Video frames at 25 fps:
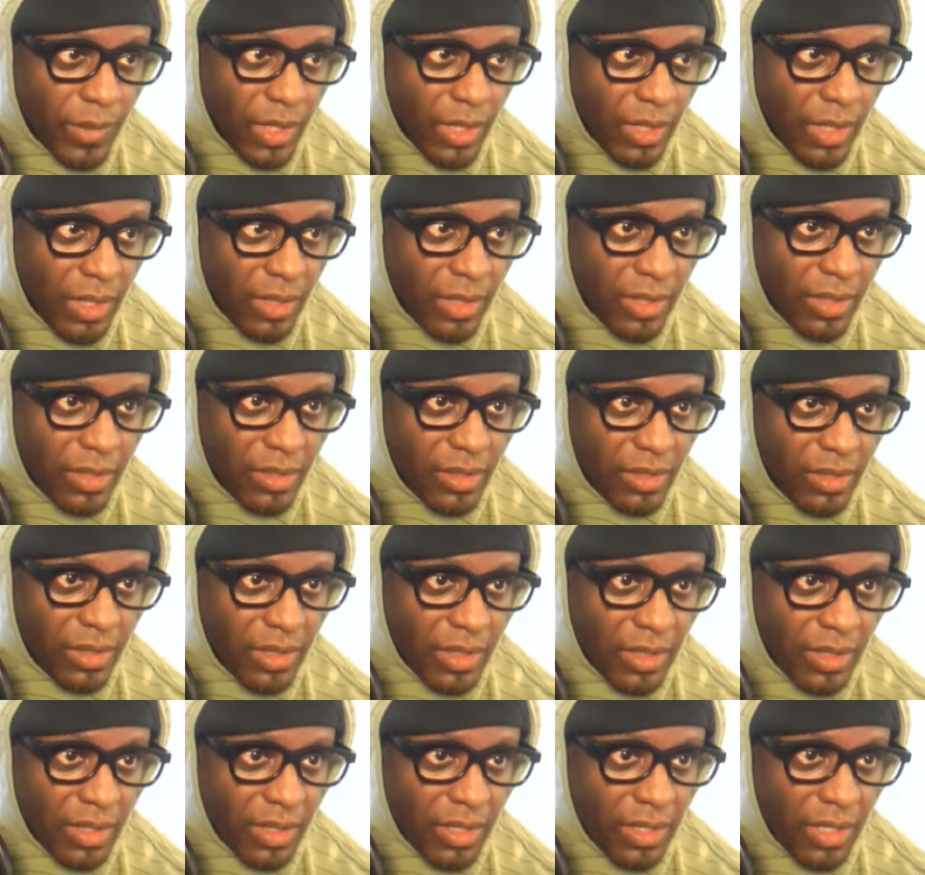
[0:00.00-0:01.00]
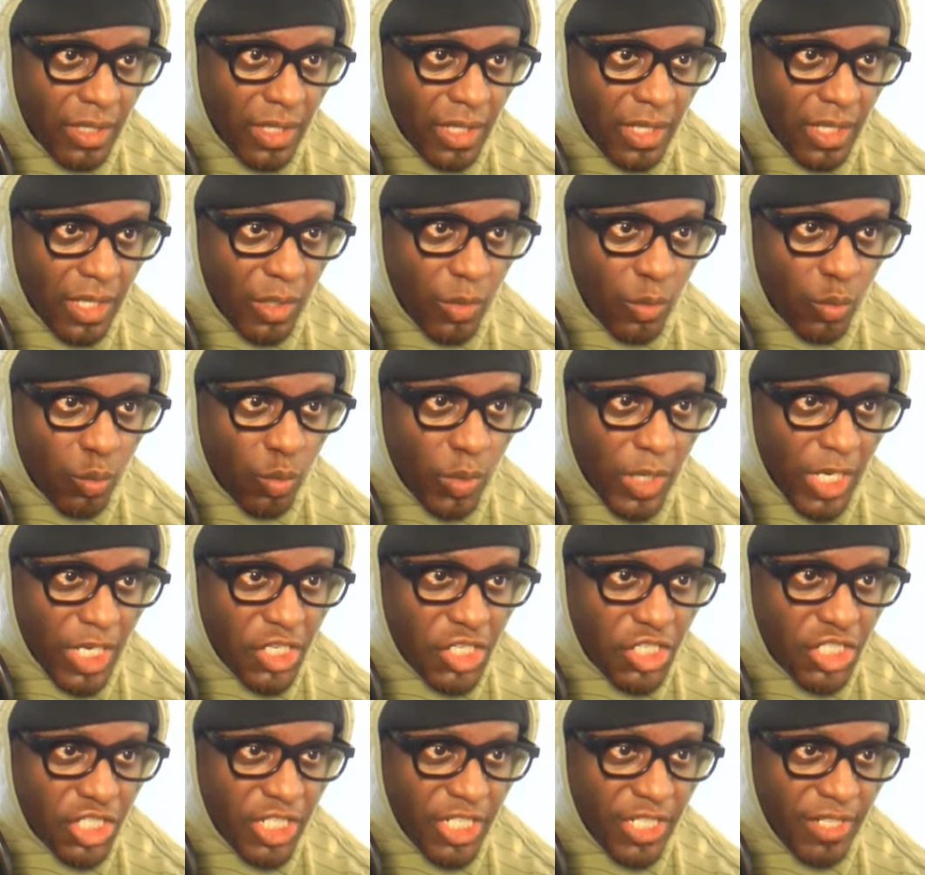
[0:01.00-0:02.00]
Uh, let's see here.
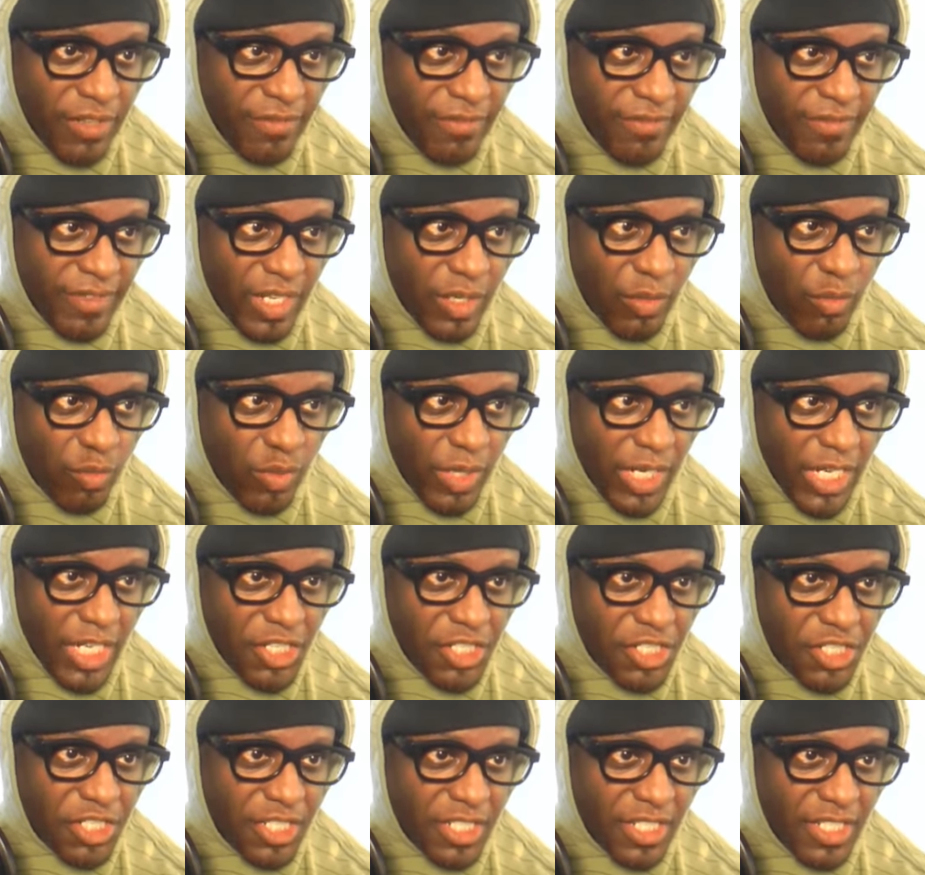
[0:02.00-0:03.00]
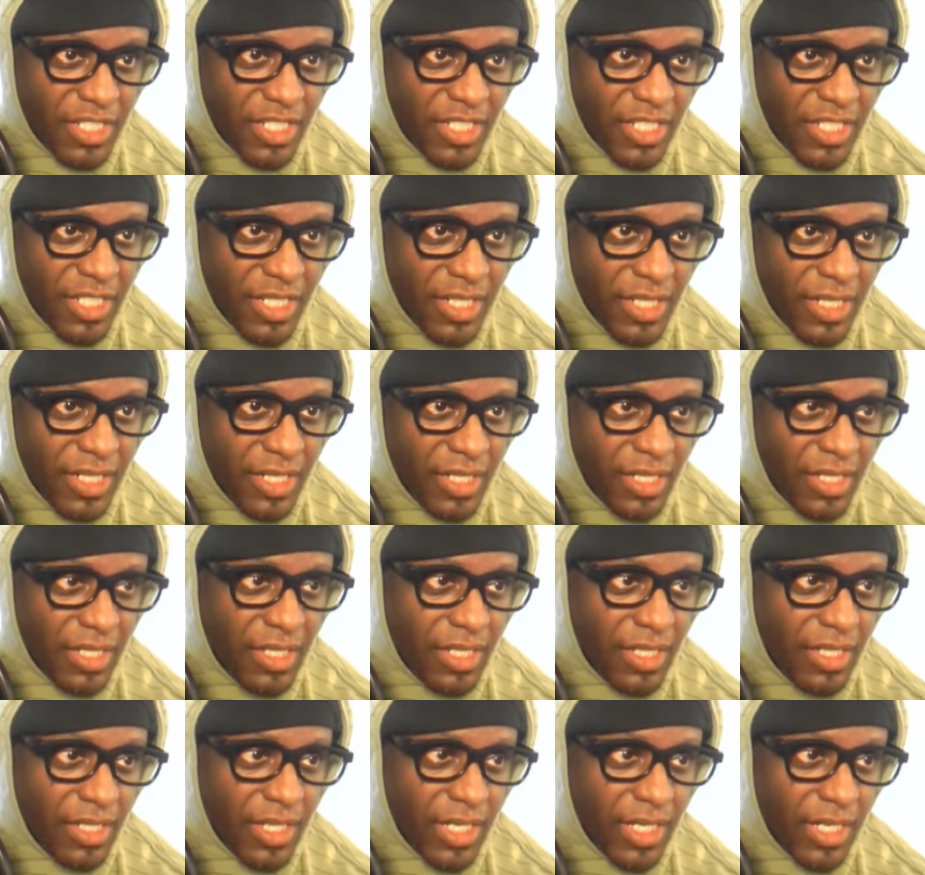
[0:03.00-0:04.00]
Russian Federation.
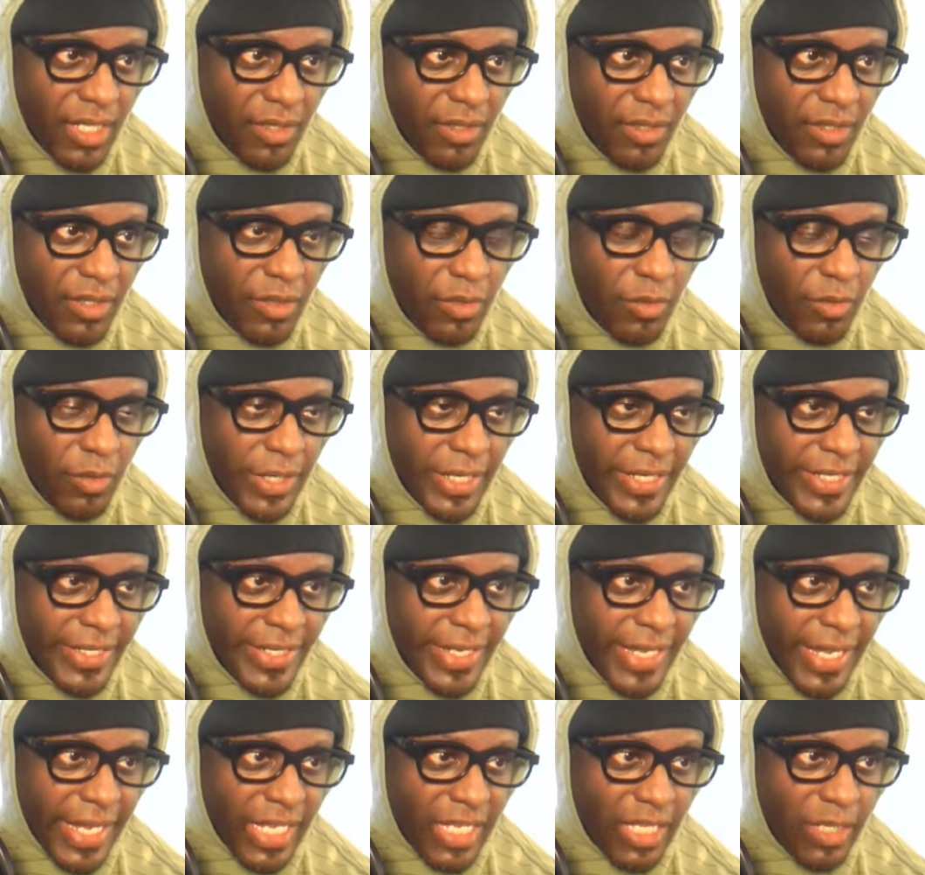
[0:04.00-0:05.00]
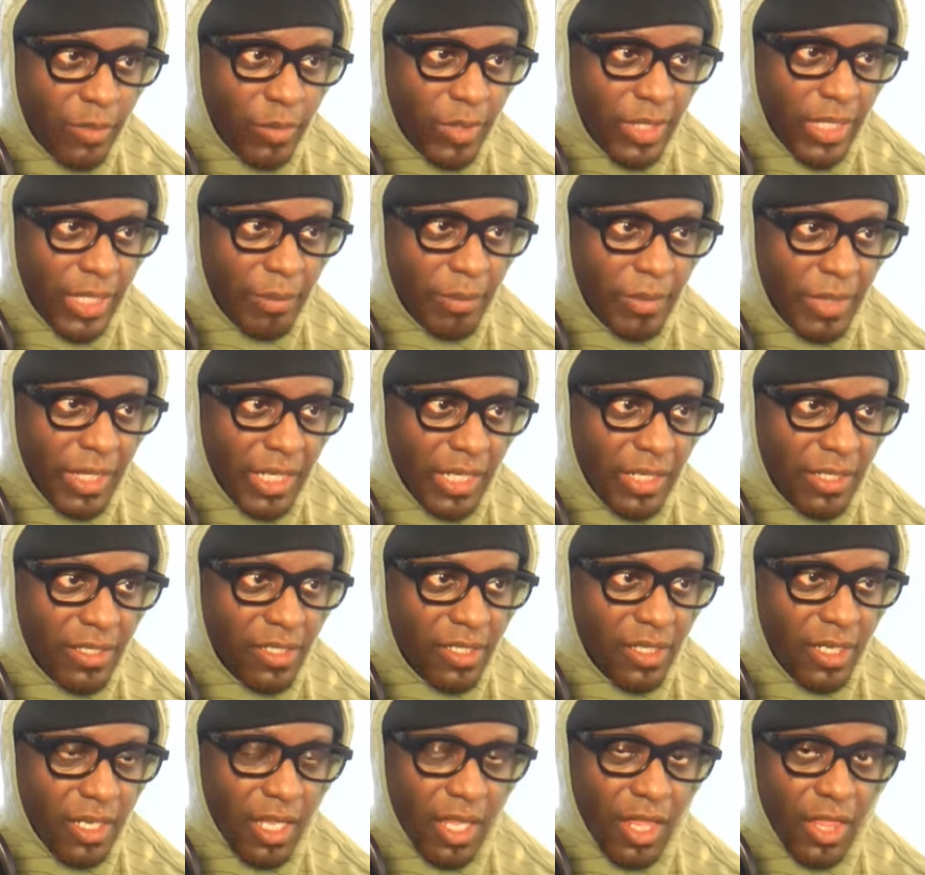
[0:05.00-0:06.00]
I don't know exactly what that
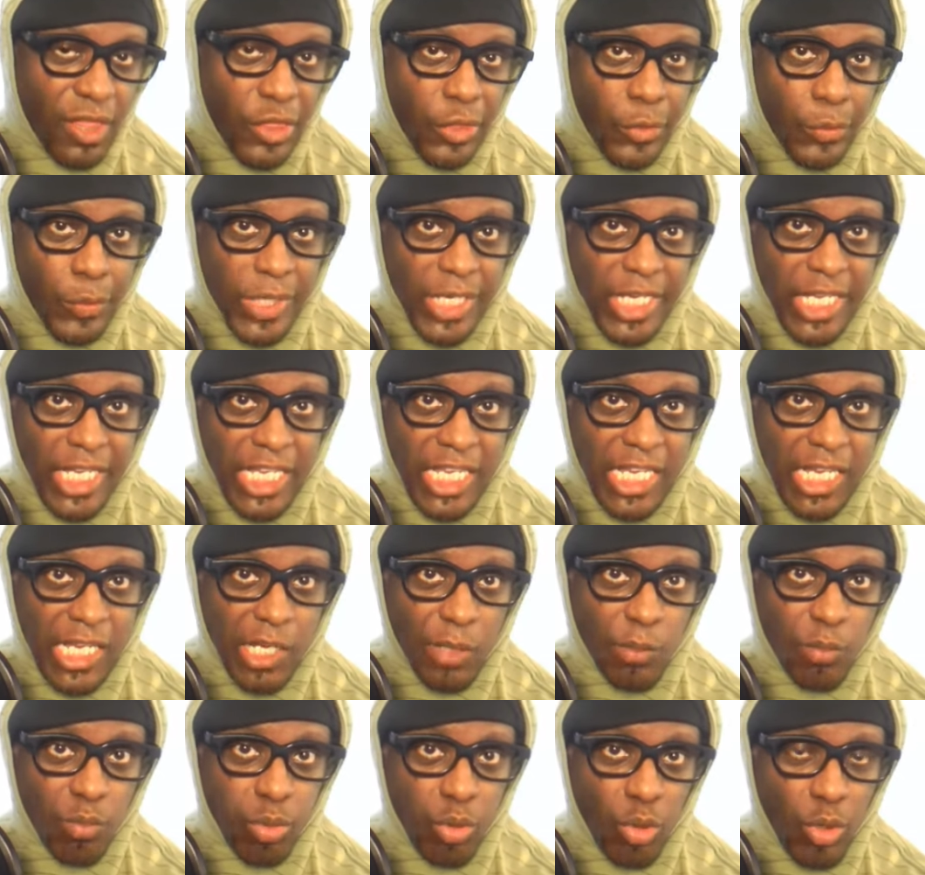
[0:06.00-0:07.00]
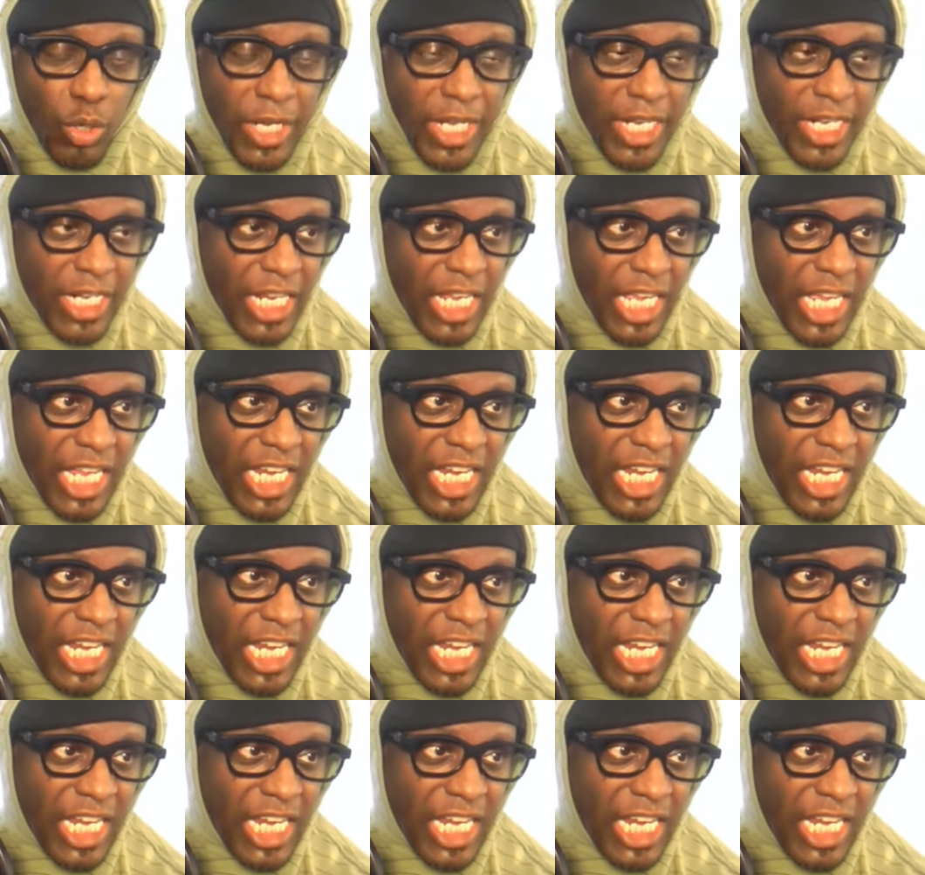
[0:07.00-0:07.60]
means. 3.9%